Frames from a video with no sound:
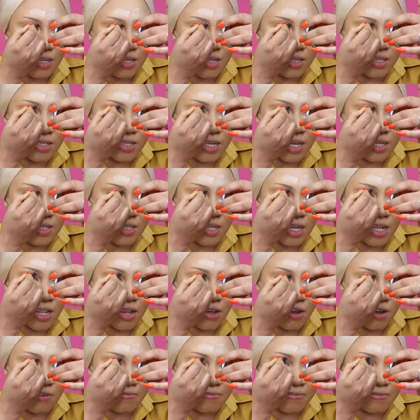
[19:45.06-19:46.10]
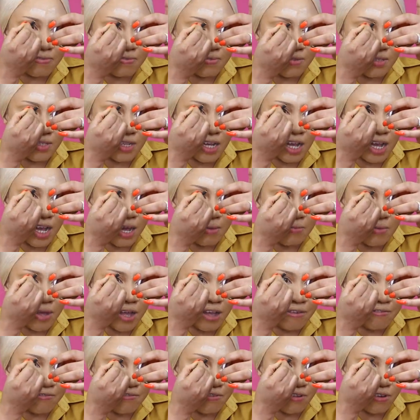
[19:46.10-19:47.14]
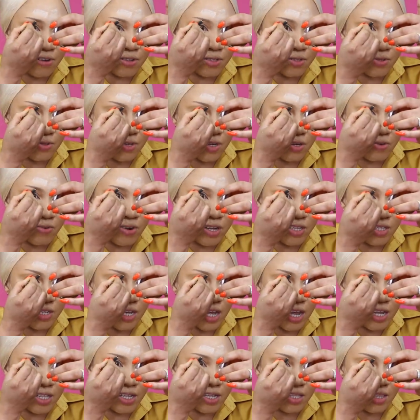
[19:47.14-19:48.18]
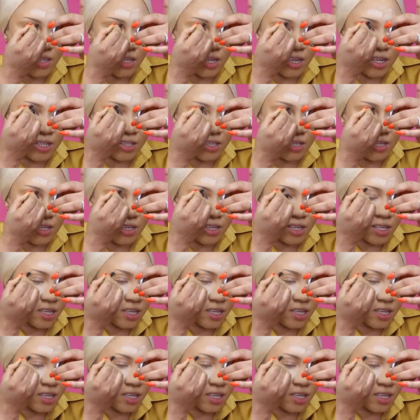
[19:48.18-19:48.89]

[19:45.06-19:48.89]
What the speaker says: It takes a lot of time, effort to create anything.